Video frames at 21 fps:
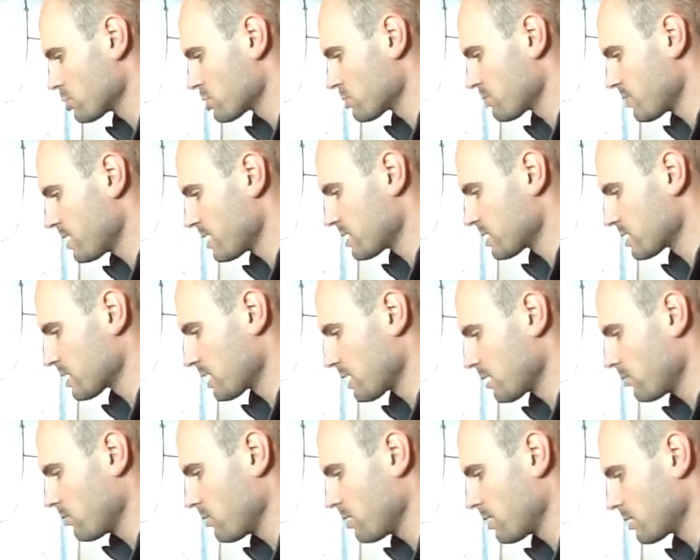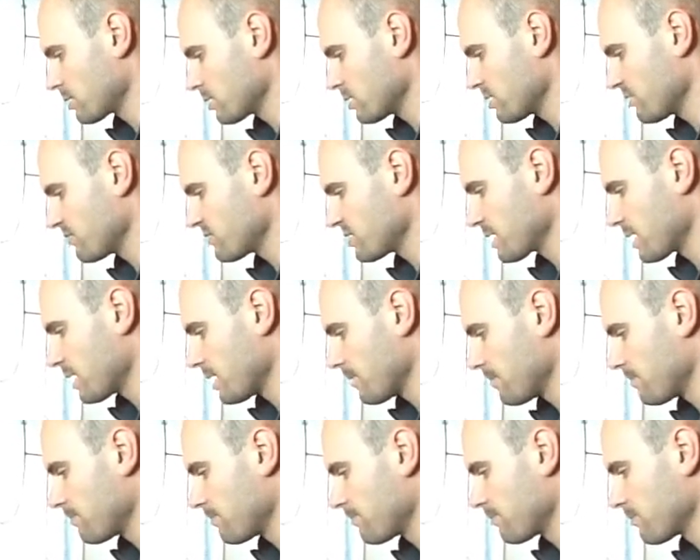space. I don't want you lifting
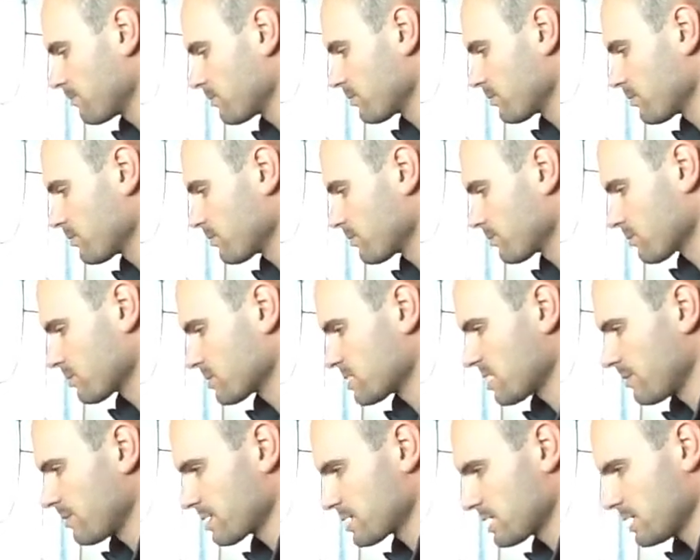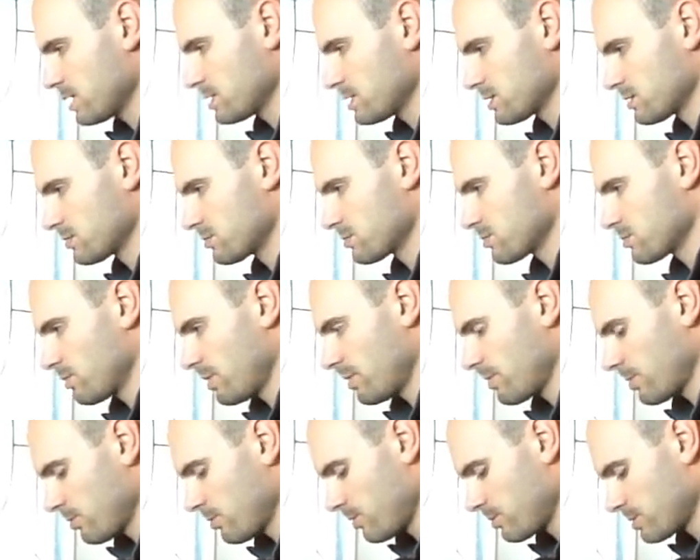up. Does that make sense?
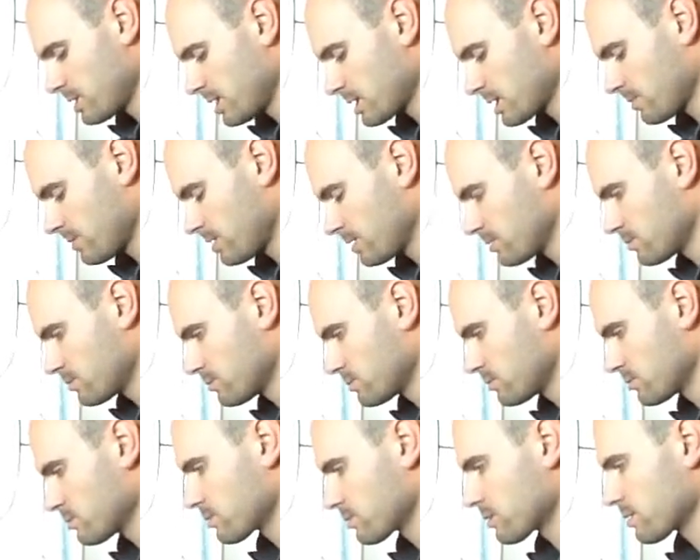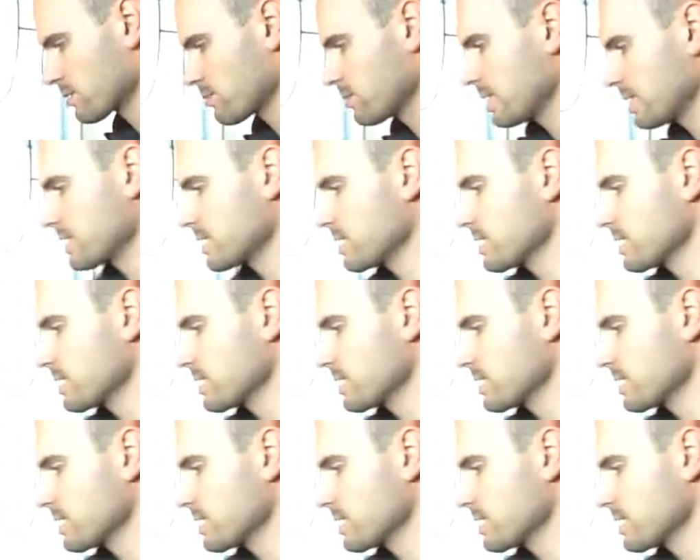Remember what we talked about? Like